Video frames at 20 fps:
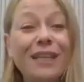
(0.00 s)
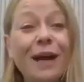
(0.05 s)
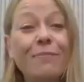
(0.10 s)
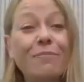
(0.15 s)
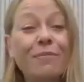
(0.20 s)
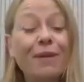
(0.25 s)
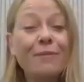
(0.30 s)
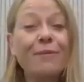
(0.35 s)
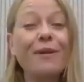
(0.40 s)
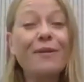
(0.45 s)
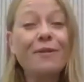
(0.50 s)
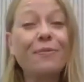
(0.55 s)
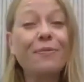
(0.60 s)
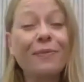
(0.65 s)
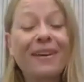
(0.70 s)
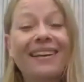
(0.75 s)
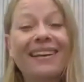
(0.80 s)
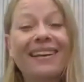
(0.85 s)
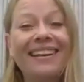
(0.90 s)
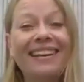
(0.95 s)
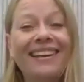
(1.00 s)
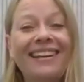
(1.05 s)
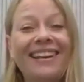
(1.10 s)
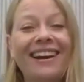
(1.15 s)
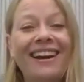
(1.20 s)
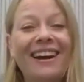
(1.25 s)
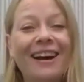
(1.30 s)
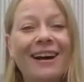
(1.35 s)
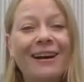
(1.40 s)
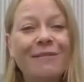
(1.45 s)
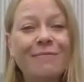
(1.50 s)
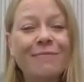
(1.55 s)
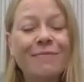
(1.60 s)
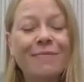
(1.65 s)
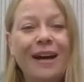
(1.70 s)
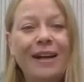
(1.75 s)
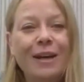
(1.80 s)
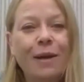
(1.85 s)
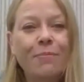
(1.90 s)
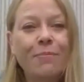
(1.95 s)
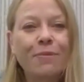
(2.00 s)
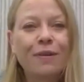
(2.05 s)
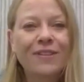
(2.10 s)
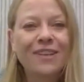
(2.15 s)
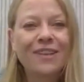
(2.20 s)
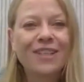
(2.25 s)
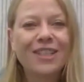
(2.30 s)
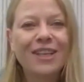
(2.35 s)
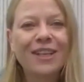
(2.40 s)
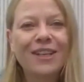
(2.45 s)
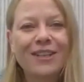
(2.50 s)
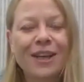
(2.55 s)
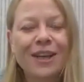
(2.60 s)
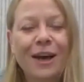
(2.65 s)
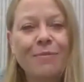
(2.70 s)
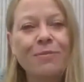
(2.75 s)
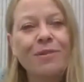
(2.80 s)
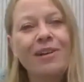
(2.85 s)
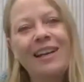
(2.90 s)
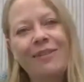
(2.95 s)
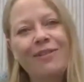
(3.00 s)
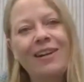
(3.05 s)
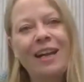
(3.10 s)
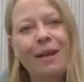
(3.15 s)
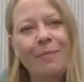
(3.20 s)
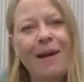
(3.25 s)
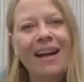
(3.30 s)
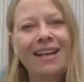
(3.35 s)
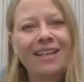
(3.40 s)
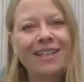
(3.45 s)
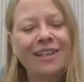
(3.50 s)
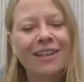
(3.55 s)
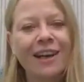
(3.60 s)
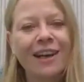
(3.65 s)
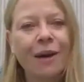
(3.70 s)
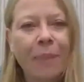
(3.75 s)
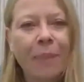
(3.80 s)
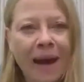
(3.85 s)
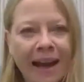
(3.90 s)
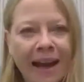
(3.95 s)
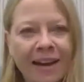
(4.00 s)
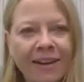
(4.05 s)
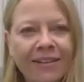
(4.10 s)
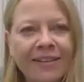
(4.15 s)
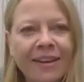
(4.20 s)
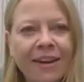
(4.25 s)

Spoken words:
I bring with me a number of issues that I'm really, really passionate about.